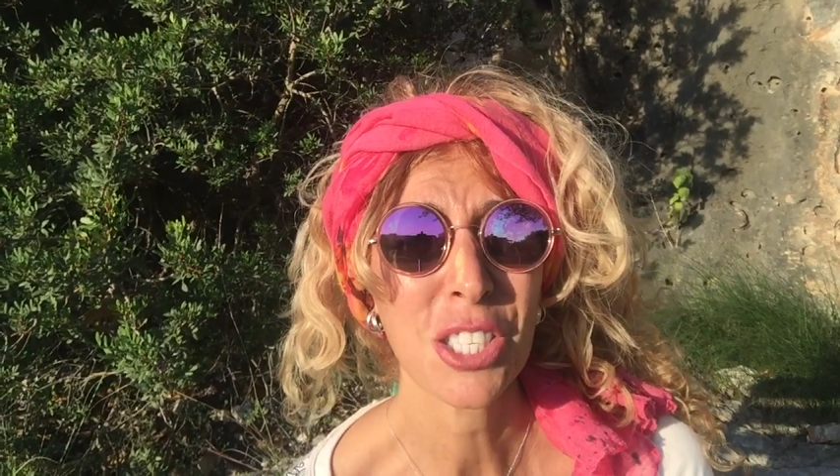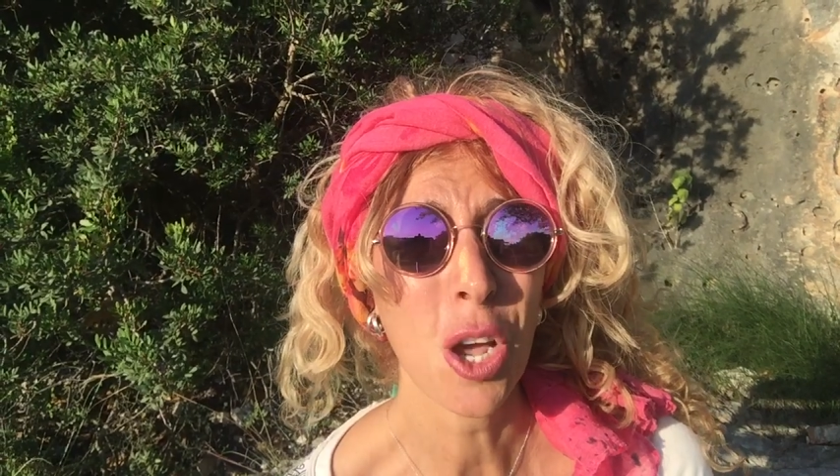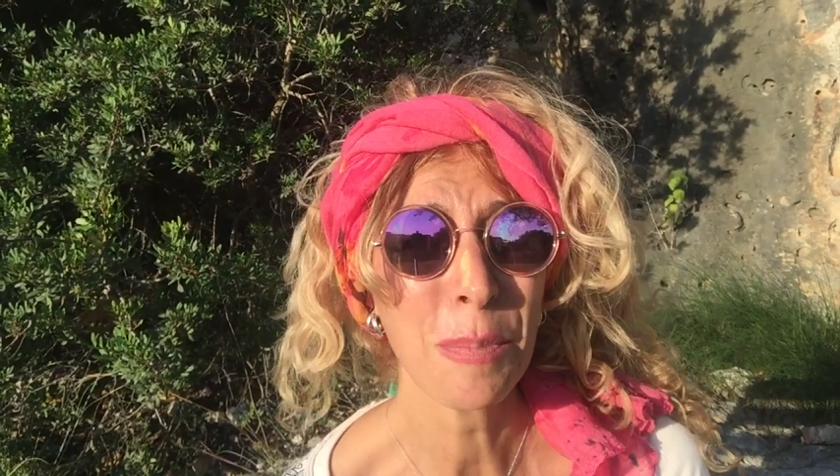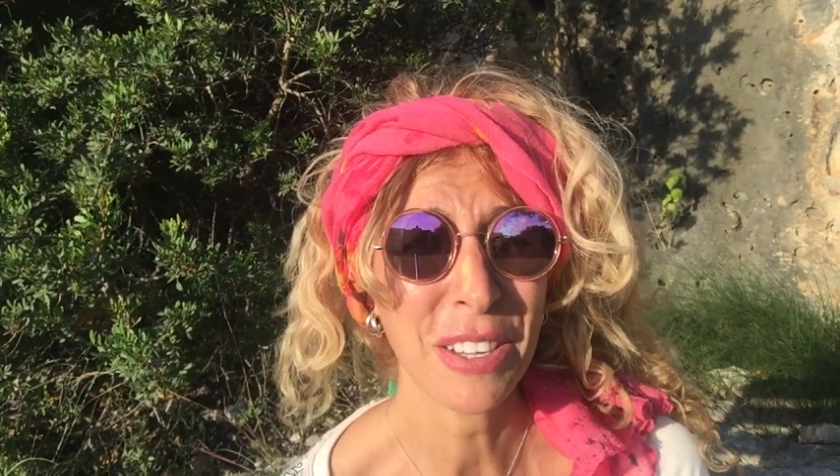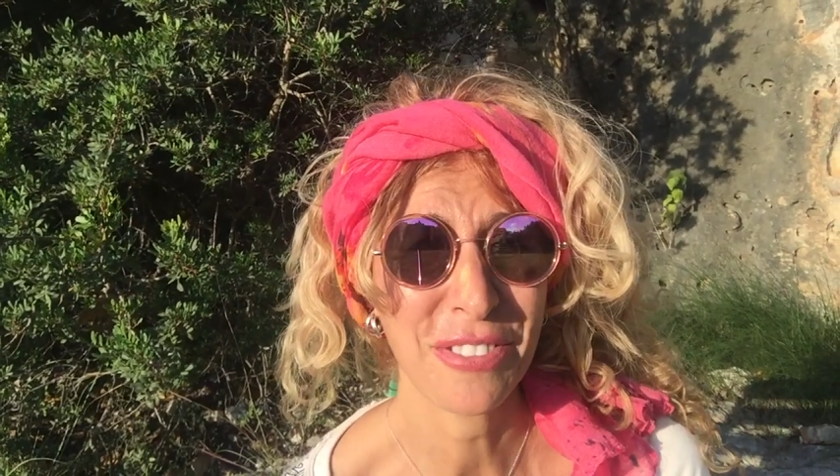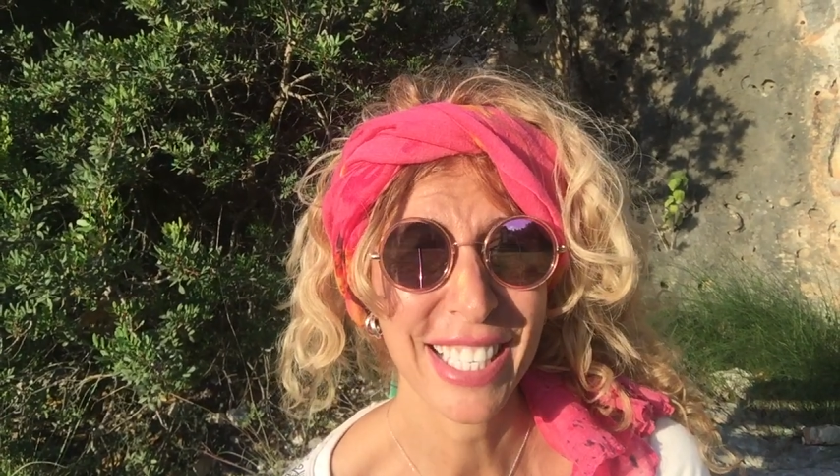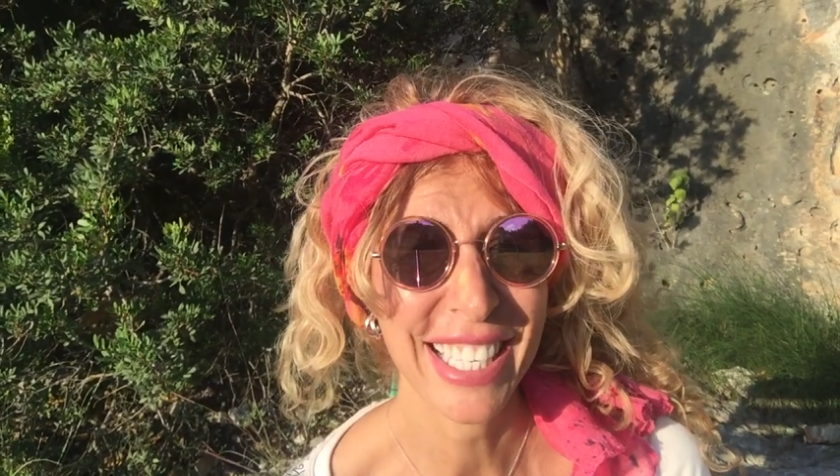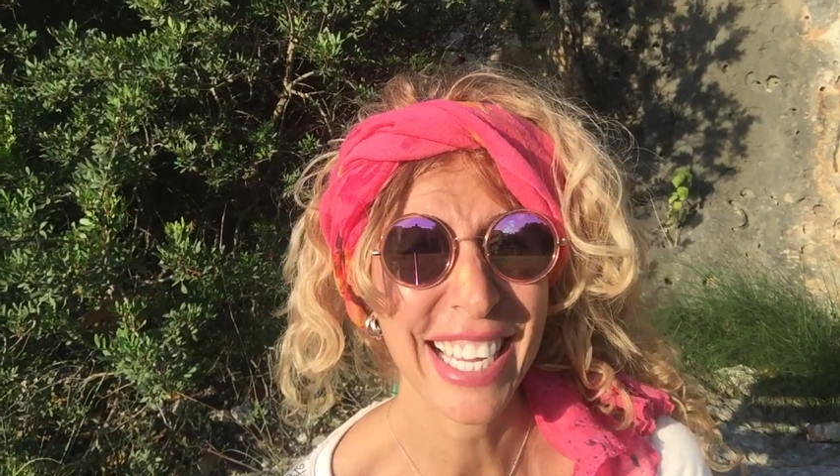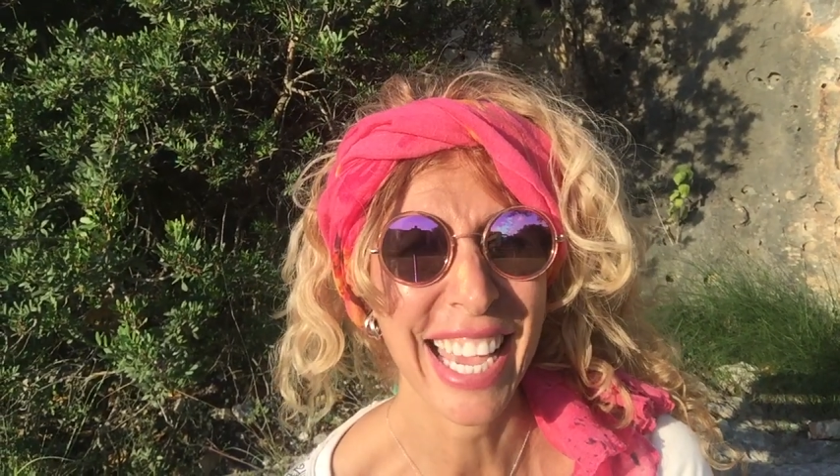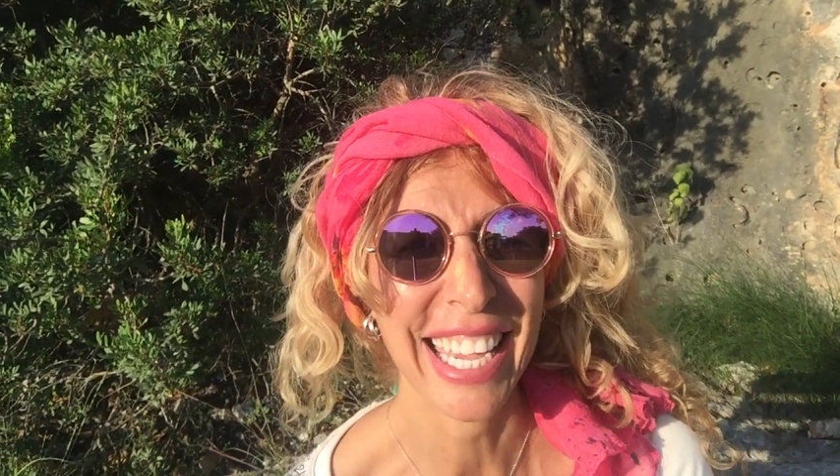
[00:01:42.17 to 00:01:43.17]
topic for
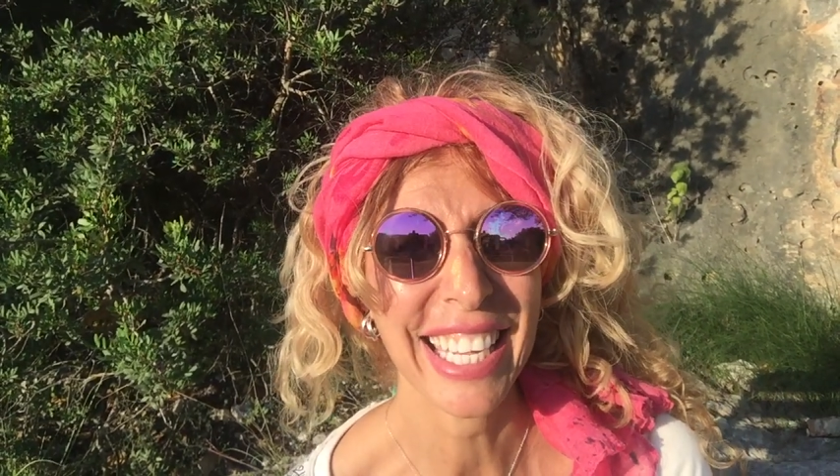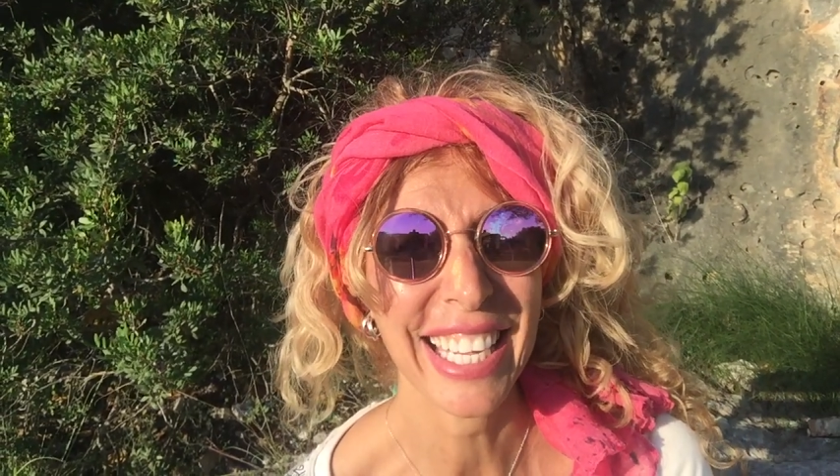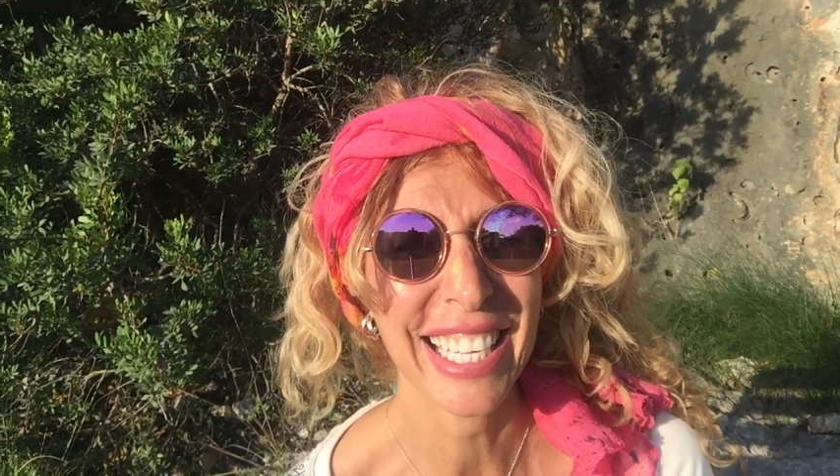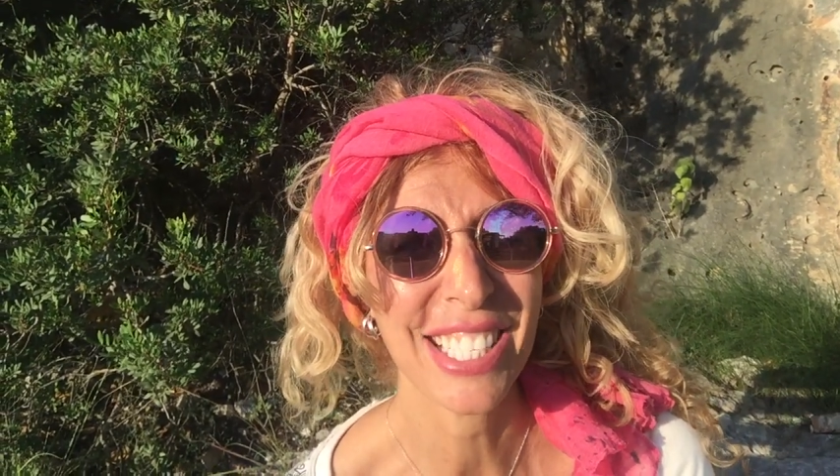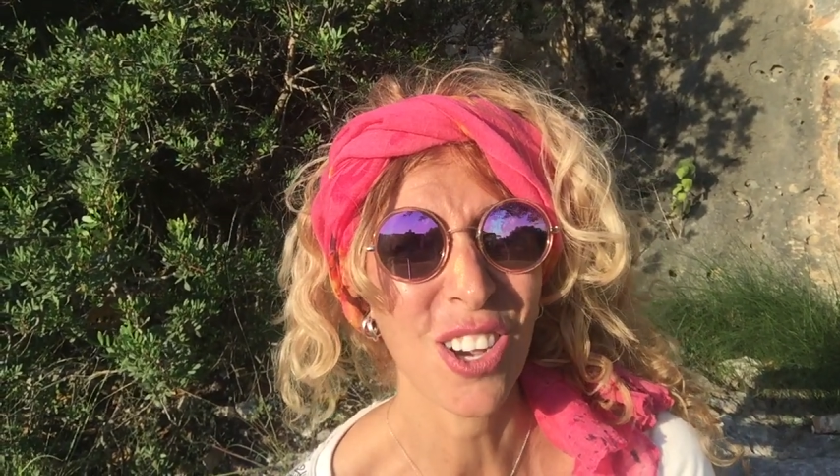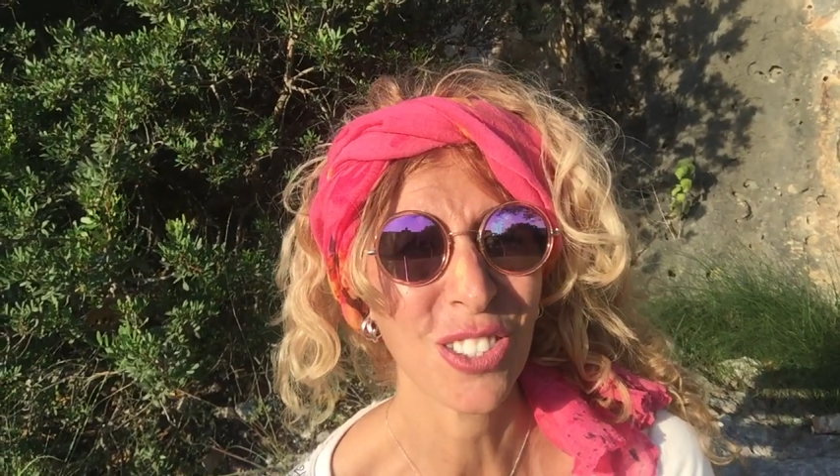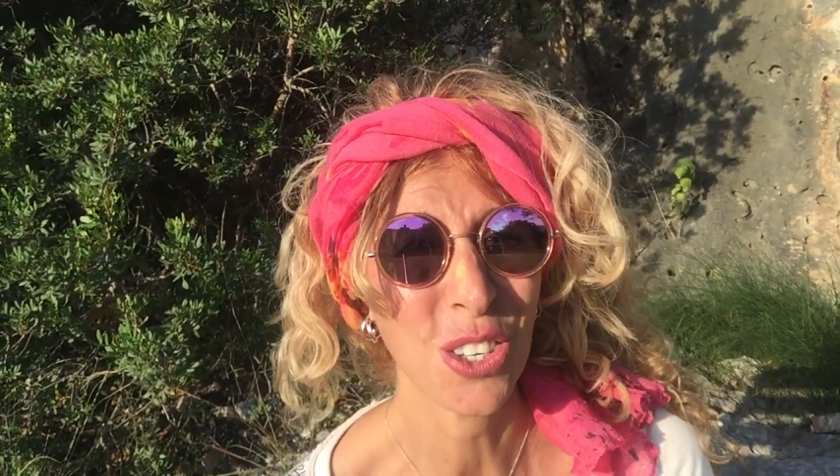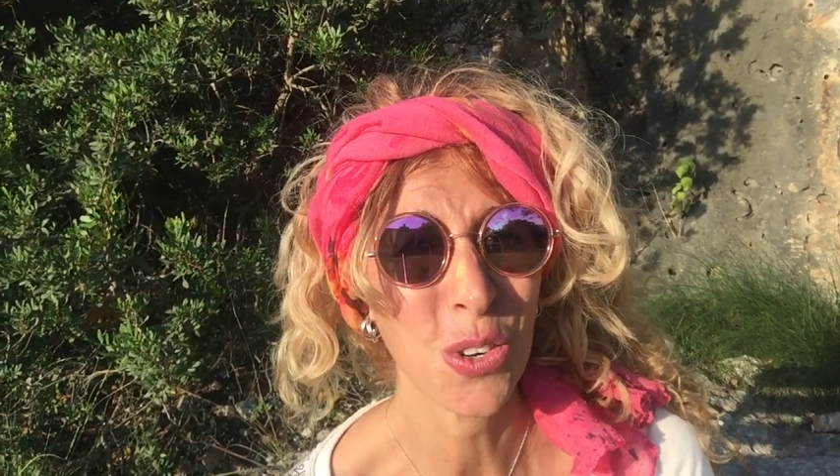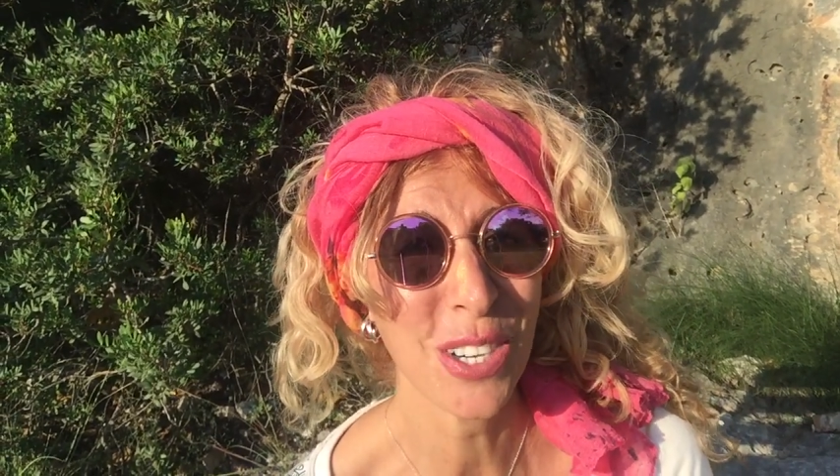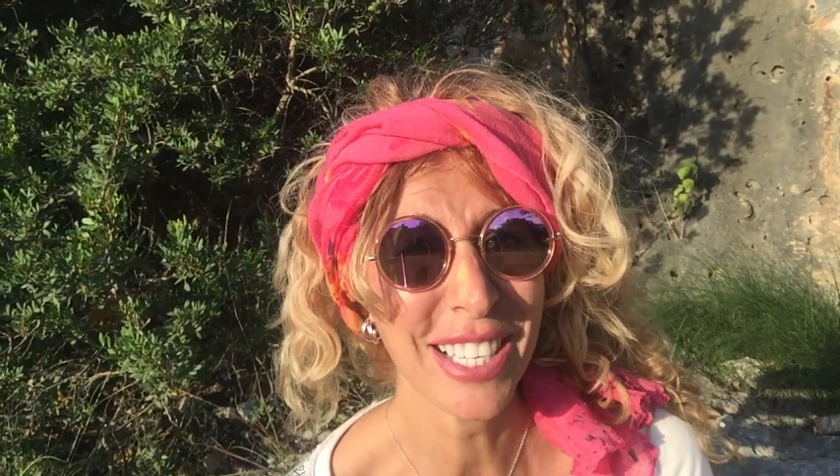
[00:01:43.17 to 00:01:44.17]
today is on
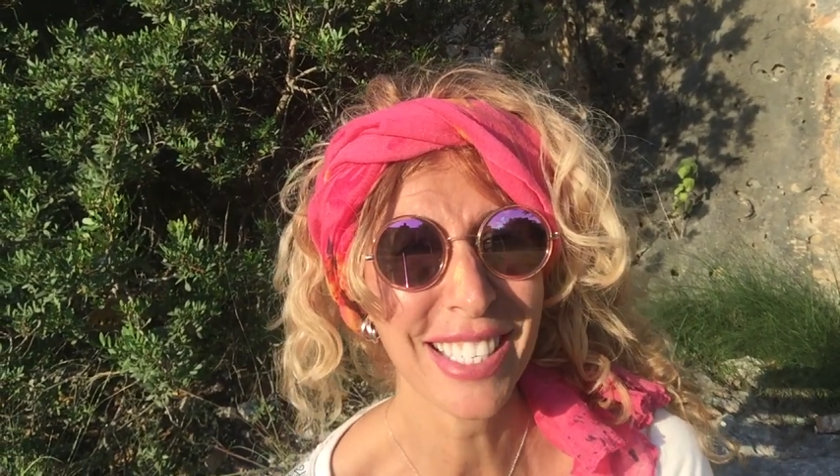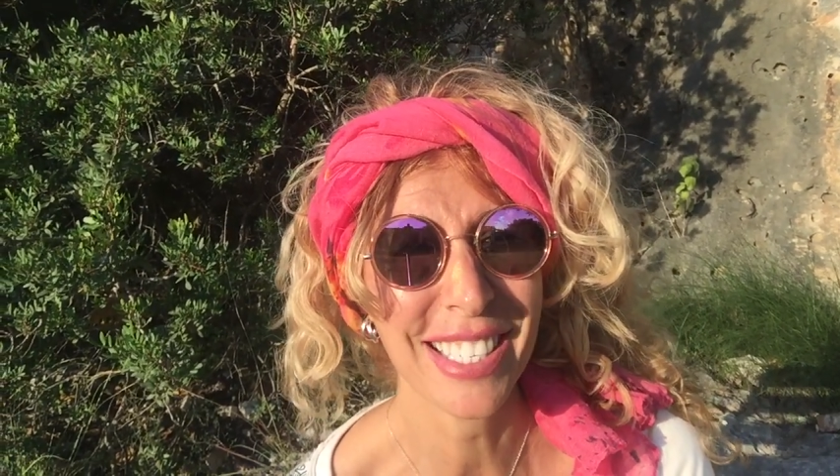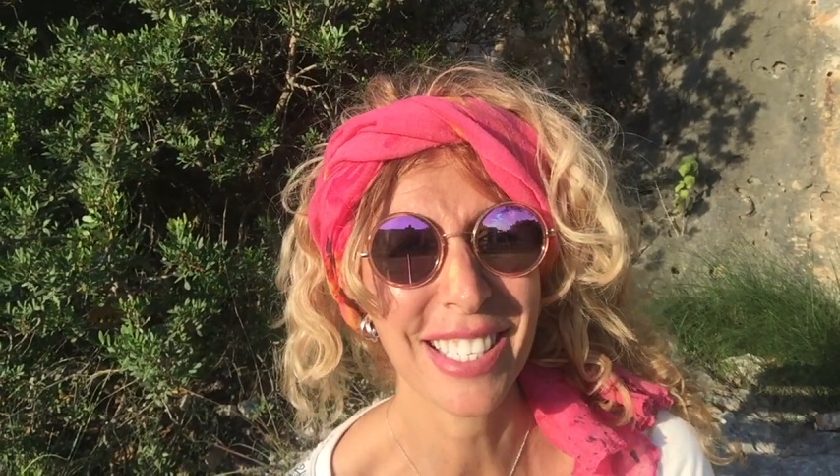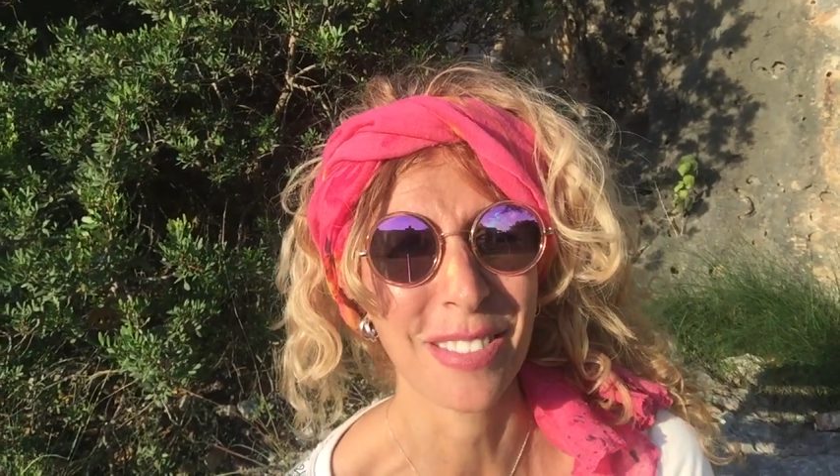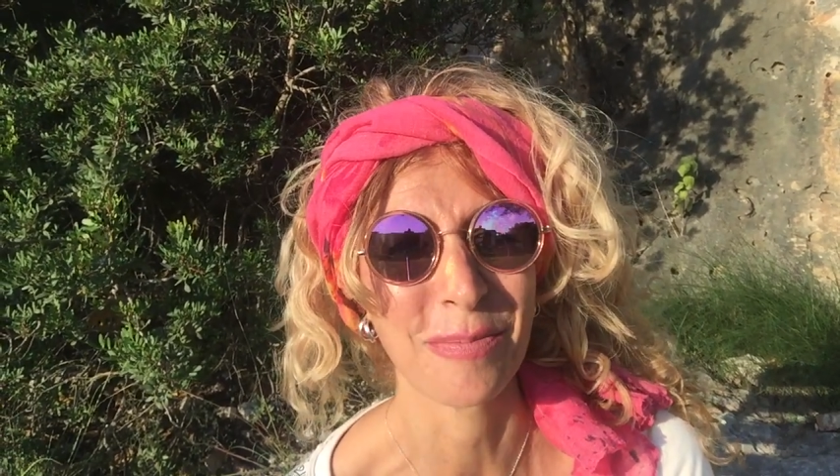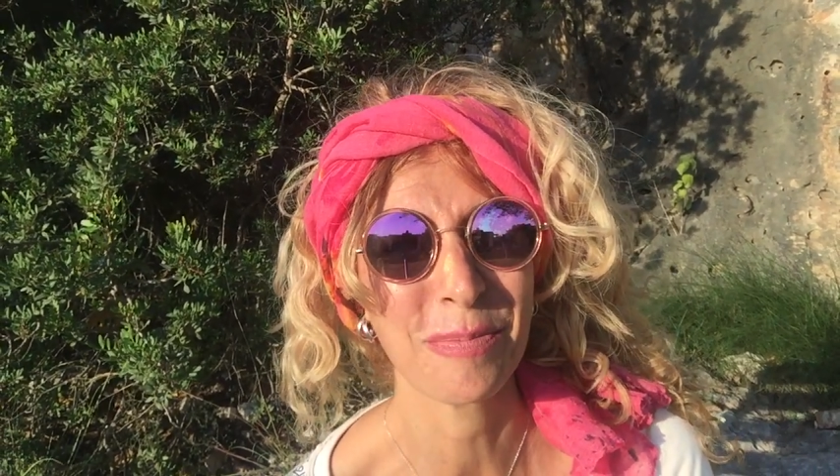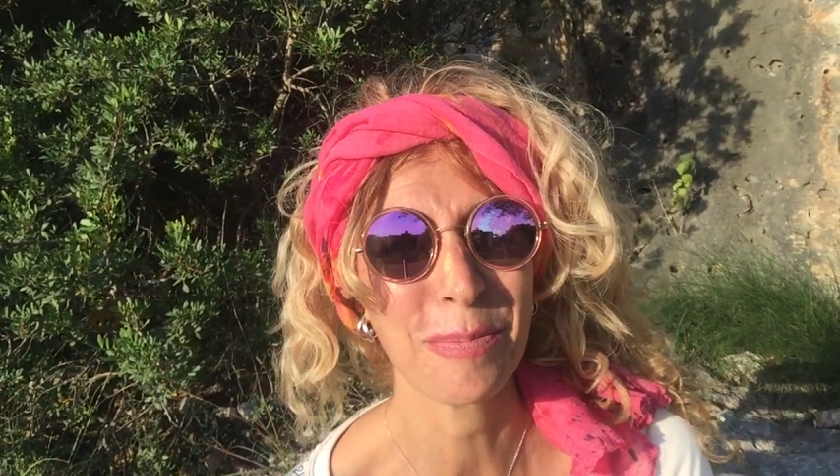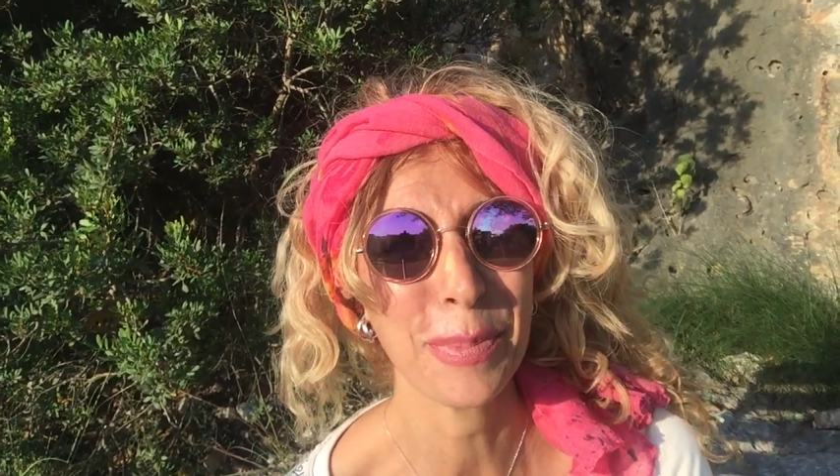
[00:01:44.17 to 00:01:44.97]
criticism,